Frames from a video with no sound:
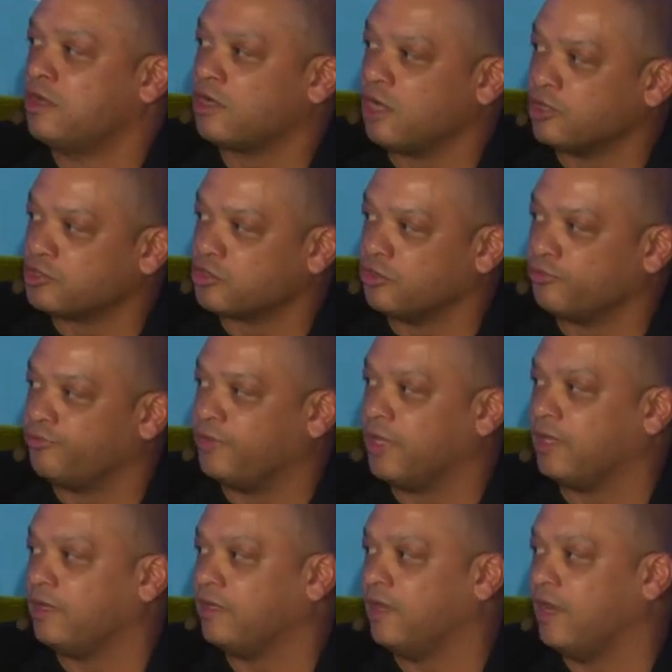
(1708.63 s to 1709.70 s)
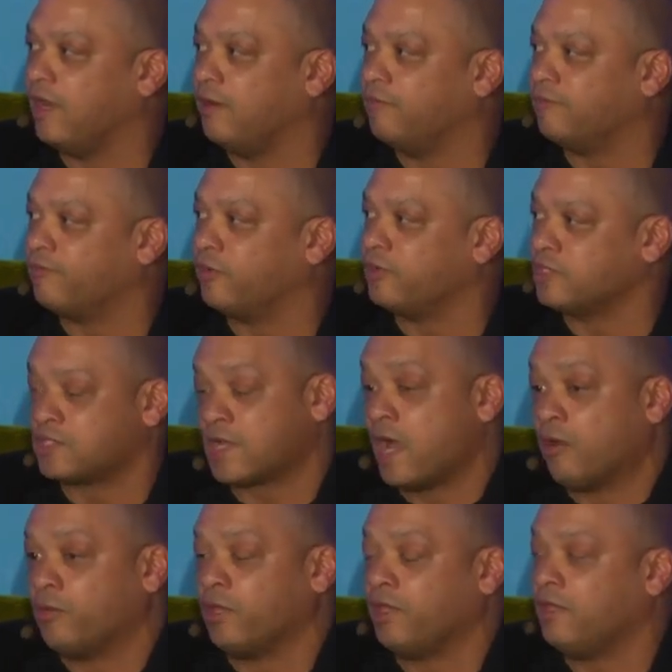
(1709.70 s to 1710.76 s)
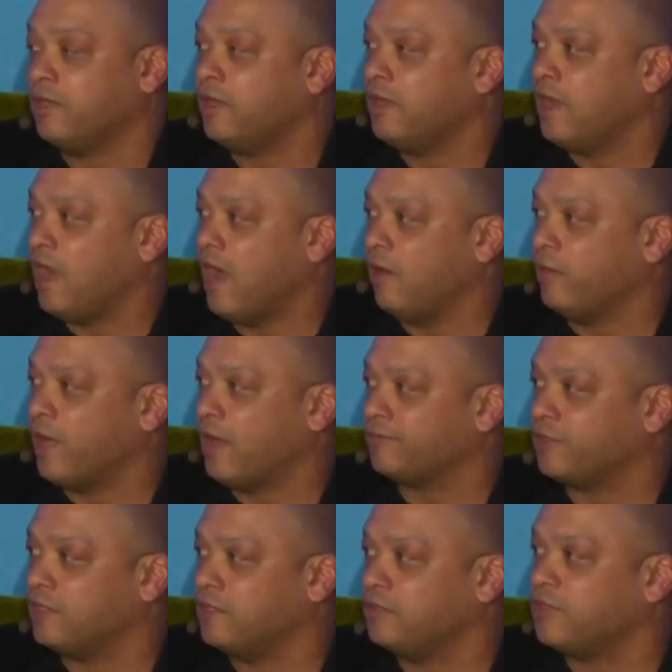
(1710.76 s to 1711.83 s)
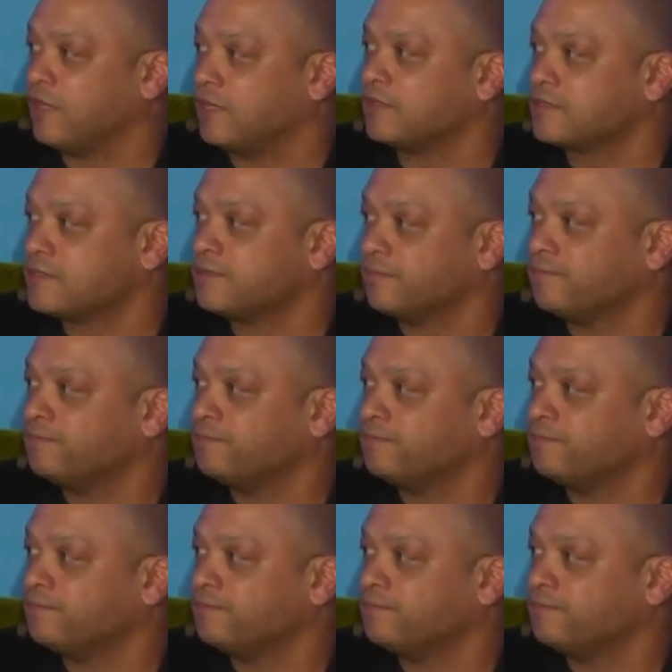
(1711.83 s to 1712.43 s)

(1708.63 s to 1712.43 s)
cultural fit um, for just how we how we have to do things.